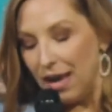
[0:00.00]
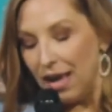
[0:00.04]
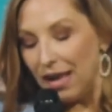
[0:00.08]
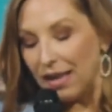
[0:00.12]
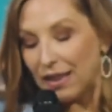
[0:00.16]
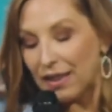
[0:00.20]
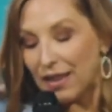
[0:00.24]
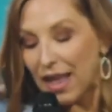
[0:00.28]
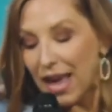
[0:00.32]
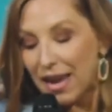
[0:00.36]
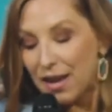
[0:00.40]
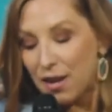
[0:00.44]

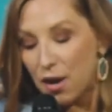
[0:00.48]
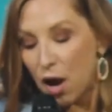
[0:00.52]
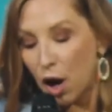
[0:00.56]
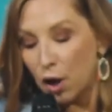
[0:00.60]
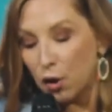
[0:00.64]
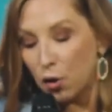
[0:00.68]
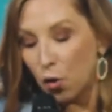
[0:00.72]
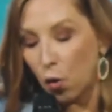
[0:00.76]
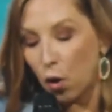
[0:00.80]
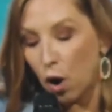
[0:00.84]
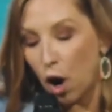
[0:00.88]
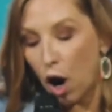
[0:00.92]
Let not
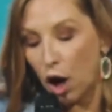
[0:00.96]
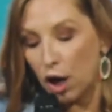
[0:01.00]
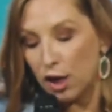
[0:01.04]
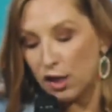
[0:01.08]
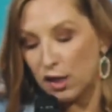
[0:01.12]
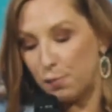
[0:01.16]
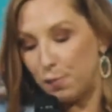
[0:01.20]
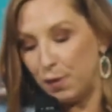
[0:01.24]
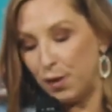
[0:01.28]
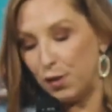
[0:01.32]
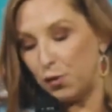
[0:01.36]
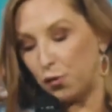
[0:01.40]
your
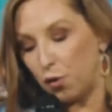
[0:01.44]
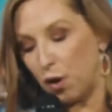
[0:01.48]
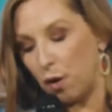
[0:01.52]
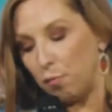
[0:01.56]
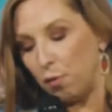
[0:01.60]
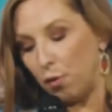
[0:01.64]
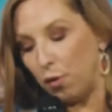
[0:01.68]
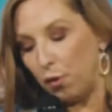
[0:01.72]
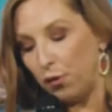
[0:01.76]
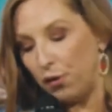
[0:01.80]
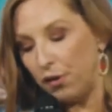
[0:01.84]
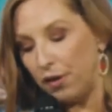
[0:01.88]
hearts be
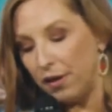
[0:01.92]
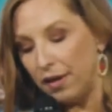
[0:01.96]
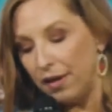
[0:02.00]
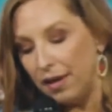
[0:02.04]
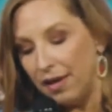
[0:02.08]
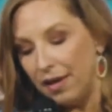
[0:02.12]
troubled,